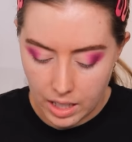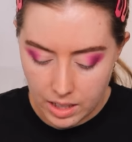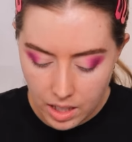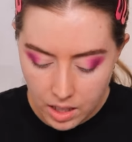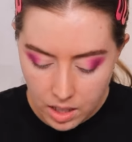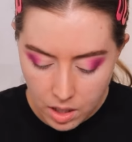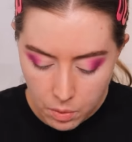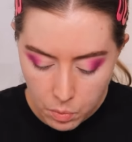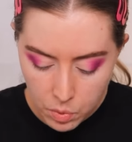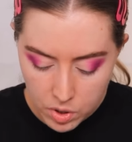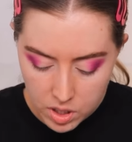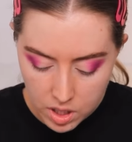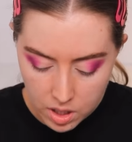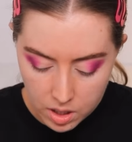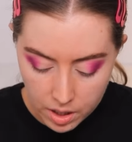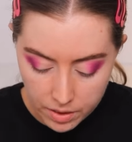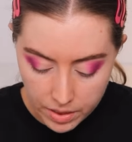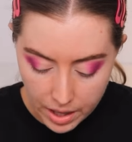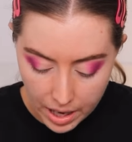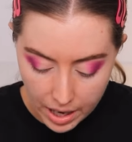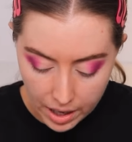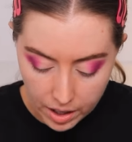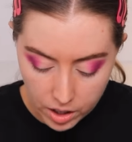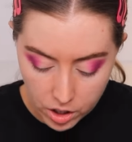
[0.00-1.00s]
And then there was
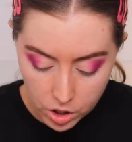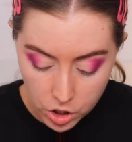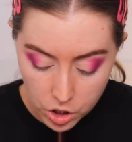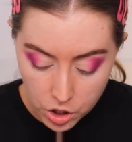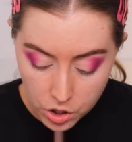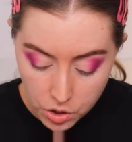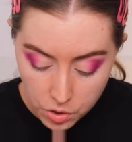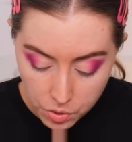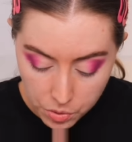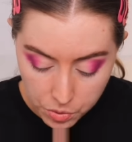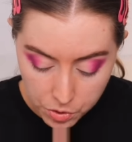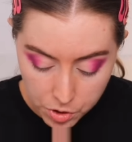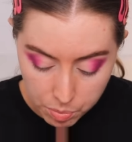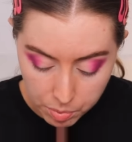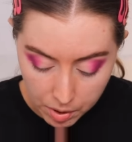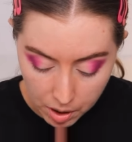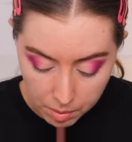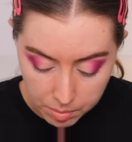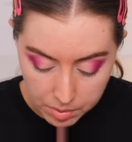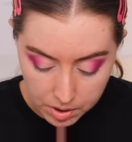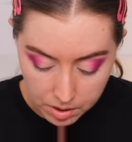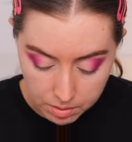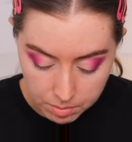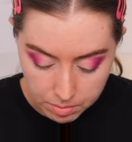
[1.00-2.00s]
another huge
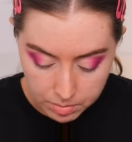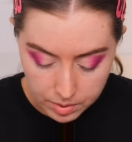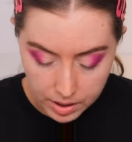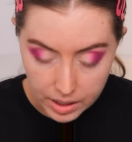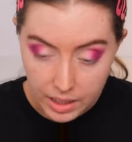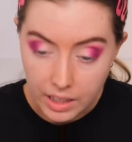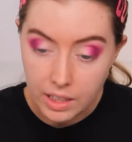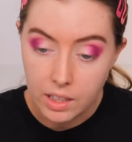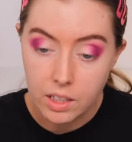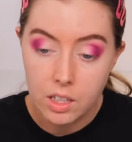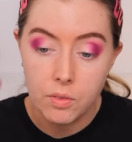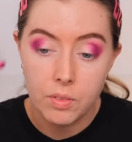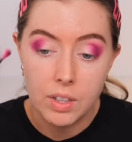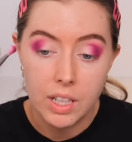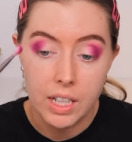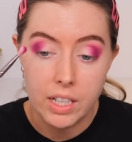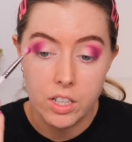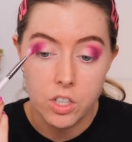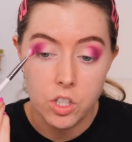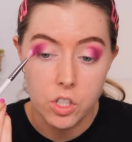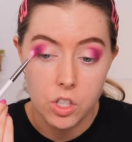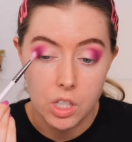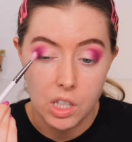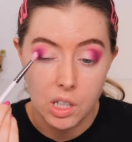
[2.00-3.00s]
problem in the
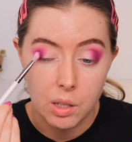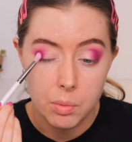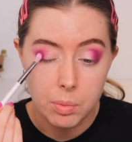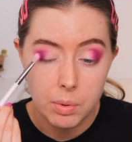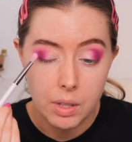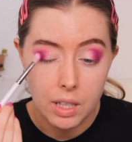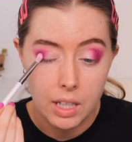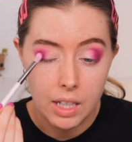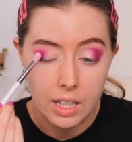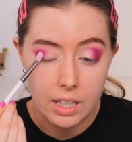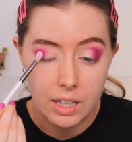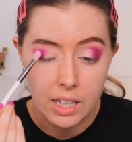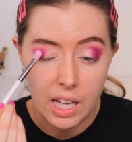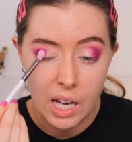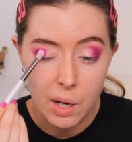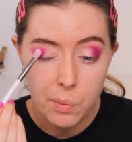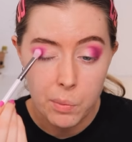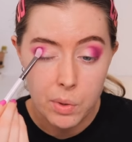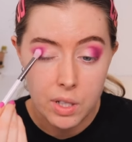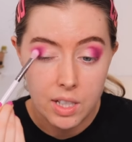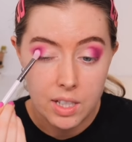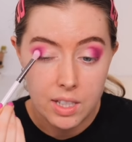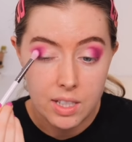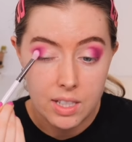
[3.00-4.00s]
relationship, and that
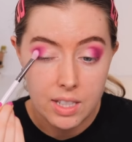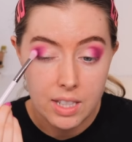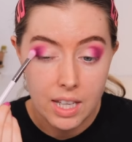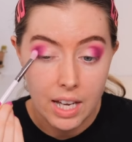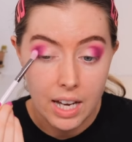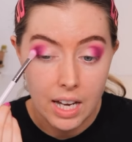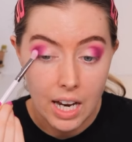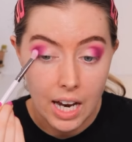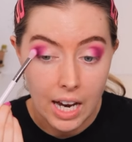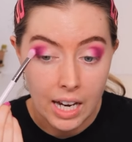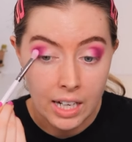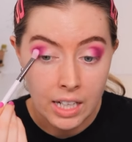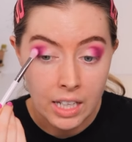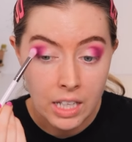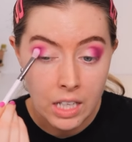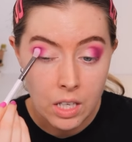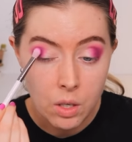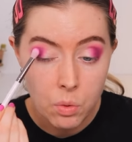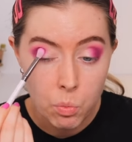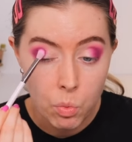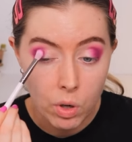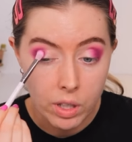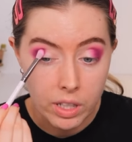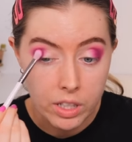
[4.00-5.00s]
was that Annie
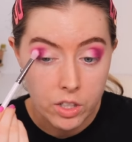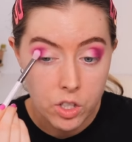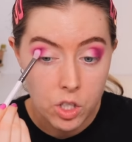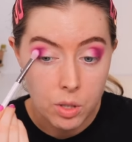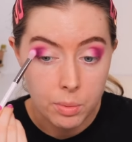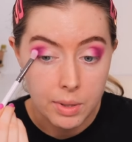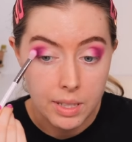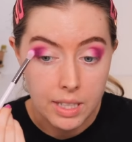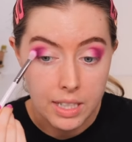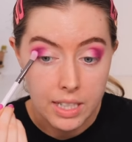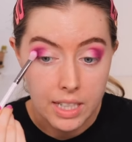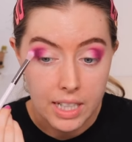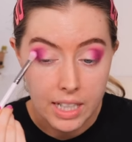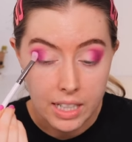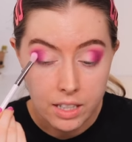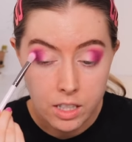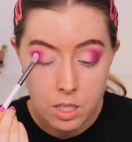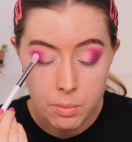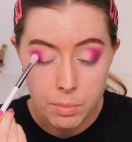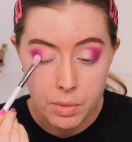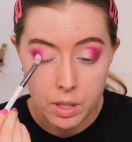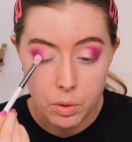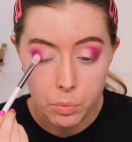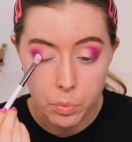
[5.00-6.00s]
wanted to be
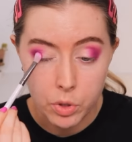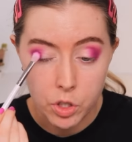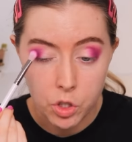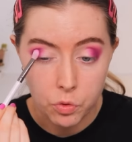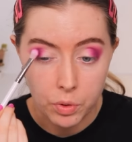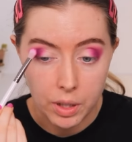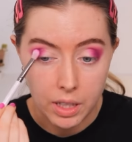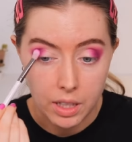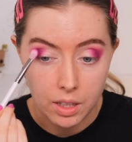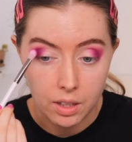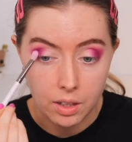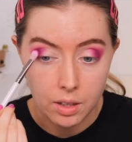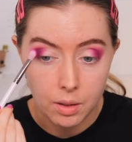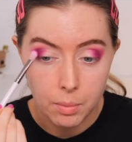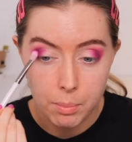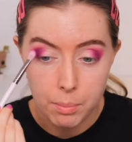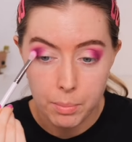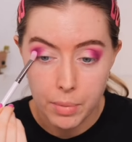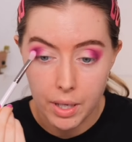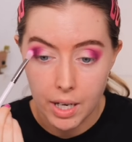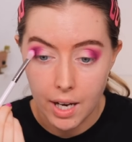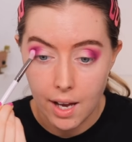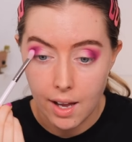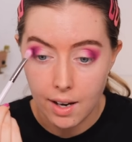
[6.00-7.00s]
intimate with Shrien,
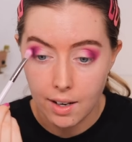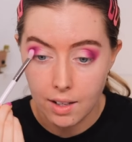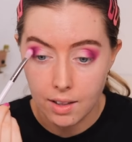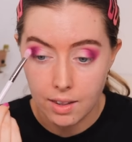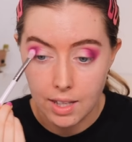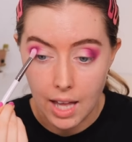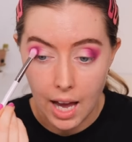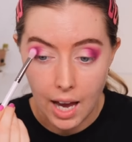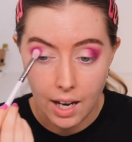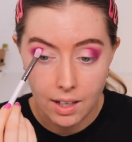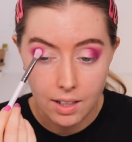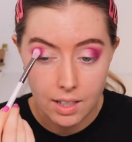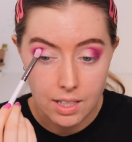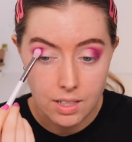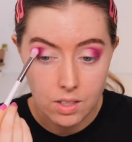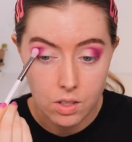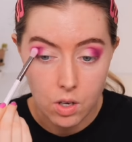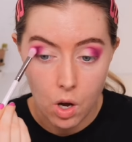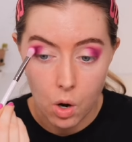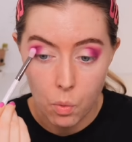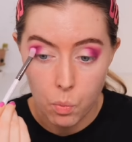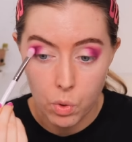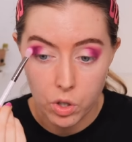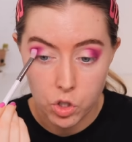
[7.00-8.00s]
but that is
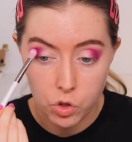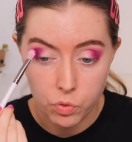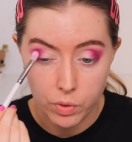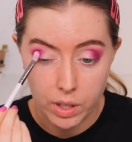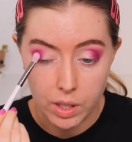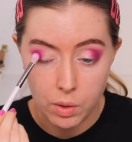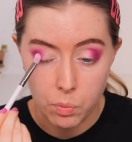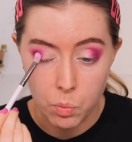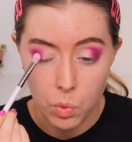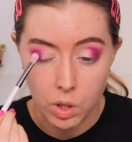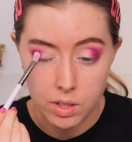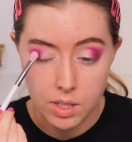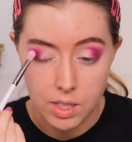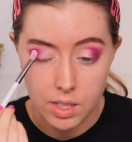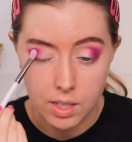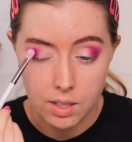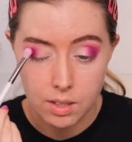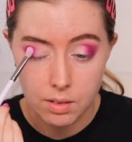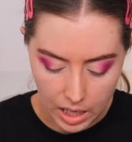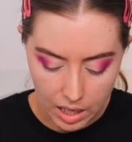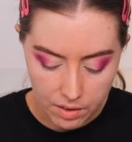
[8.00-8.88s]
not what Shrien wanted.